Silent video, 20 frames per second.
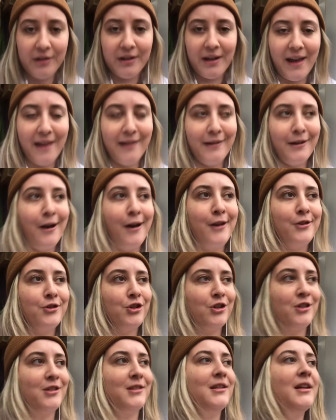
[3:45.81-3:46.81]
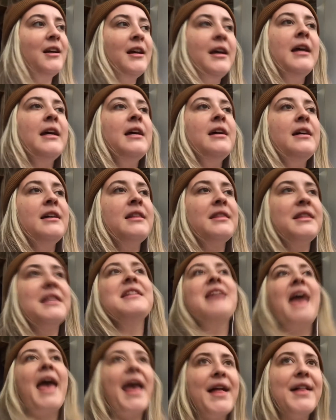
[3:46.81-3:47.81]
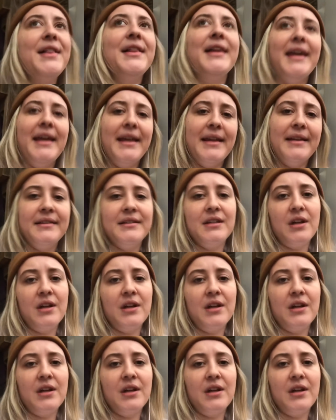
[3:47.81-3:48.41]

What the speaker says: and not just the tail end